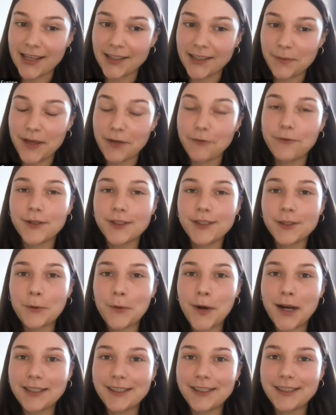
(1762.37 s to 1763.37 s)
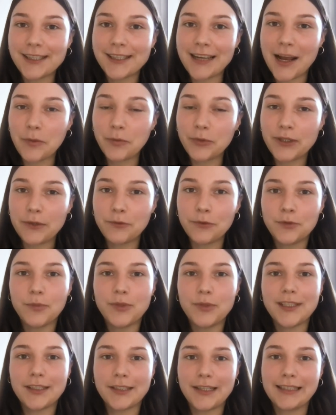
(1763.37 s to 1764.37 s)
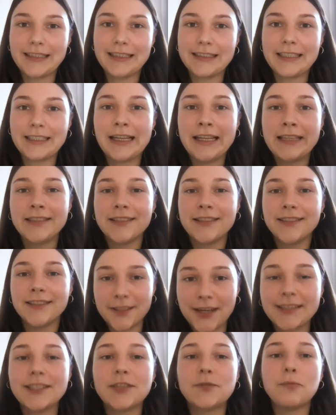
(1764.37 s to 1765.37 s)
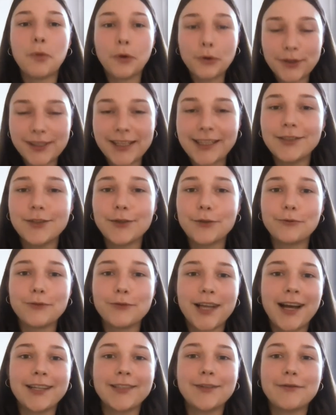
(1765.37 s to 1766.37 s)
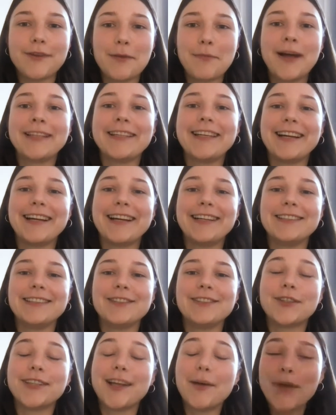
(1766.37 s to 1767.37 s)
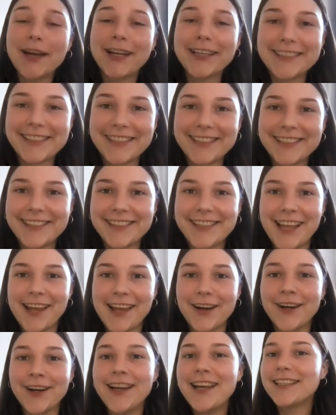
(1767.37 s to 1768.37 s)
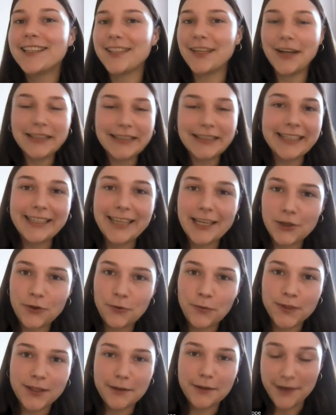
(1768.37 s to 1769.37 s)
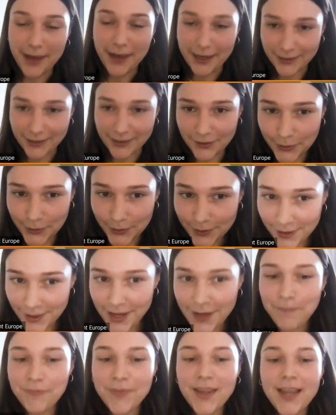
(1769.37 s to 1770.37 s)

And my first question, I believe, would be directed mostly to Vlad, Feimatta, and Otabek, since they are directly engaged with the festivals.